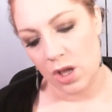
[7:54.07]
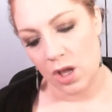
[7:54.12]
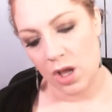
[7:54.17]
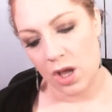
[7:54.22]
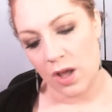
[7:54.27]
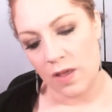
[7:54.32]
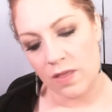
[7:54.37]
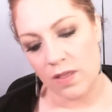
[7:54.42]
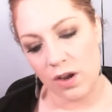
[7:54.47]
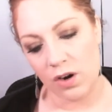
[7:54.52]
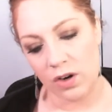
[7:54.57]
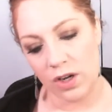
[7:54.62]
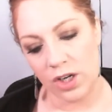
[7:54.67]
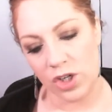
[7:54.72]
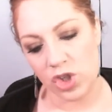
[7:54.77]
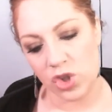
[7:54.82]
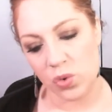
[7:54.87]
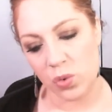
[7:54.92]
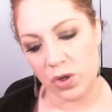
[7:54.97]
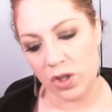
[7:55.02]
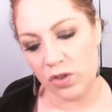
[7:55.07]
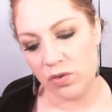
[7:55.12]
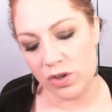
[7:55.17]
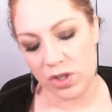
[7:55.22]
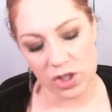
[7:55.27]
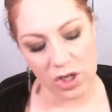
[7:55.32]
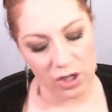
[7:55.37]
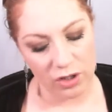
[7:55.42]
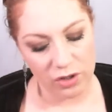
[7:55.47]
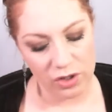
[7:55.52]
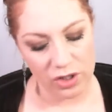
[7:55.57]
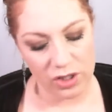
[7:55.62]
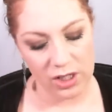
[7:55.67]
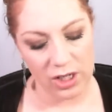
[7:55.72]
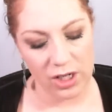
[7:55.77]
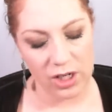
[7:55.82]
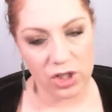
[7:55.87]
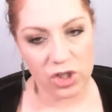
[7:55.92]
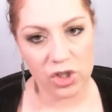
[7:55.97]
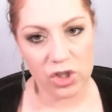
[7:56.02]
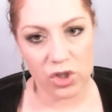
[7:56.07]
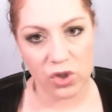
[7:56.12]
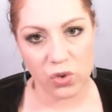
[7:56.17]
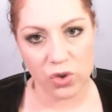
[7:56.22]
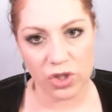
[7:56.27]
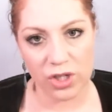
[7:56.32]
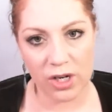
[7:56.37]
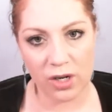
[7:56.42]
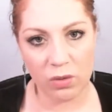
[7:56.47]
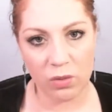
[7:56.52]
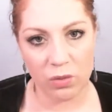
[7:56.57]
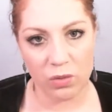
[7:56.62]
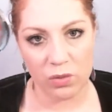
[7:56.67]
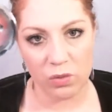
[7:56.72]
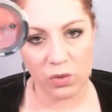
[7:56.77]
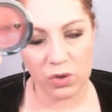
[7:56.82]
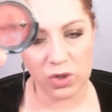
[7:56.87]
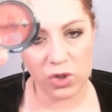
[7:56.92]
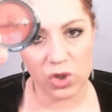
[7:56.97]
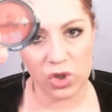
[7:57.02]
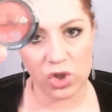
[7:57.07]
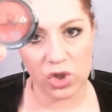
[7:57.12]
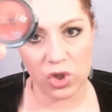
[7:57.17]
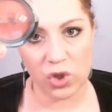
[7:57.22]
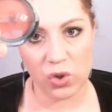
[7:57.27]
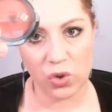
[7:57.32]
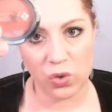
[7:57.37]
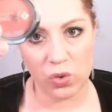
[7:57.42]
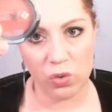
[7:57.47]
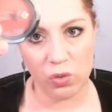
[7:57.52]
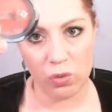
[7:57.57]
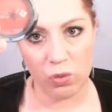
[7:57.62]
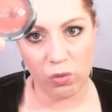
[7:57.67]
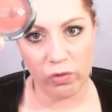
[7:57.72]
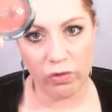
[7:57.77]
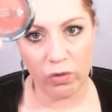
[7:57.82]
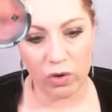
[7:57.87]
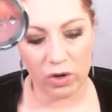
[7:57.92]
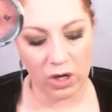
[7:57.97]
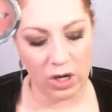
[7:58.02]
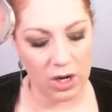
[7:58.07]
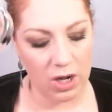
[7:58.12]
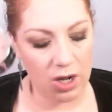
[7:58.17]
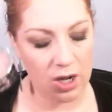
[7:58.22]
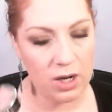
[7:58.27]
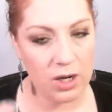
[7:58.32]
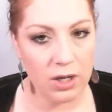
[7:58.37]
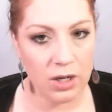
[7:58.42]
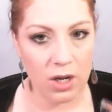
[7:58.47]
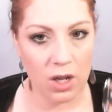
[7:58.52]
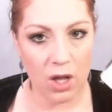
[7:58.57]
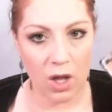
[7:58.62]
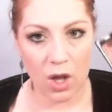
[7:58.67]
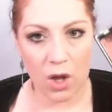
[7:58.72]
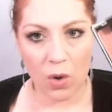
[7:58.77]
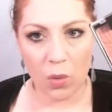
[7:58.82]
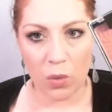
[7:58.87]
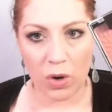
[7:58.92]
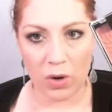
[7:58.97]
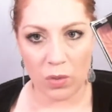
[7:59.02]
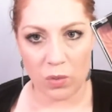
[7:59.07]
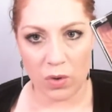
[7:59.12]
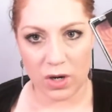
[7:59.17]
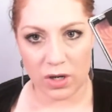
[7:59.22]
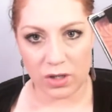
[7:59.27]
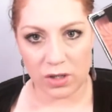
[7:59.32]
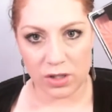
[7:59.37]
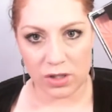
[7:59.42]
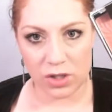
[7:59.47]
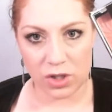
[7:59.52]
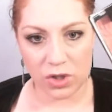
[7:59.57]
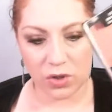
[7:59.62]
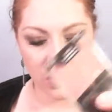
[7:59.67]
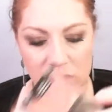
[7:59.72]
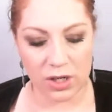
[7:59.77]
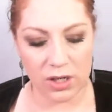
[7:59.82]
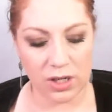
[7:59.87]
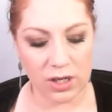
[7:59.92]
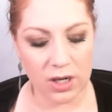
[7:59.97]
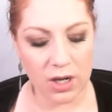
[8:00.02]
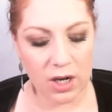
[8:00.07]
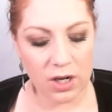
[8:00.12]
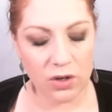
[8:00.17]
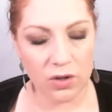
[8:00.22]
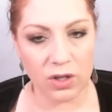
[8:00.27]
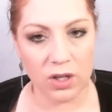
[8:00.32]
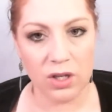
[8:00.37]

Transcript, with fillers: and they're each $23 each. The Jordana one was $2.49. Wet and Wild is $2.99. You can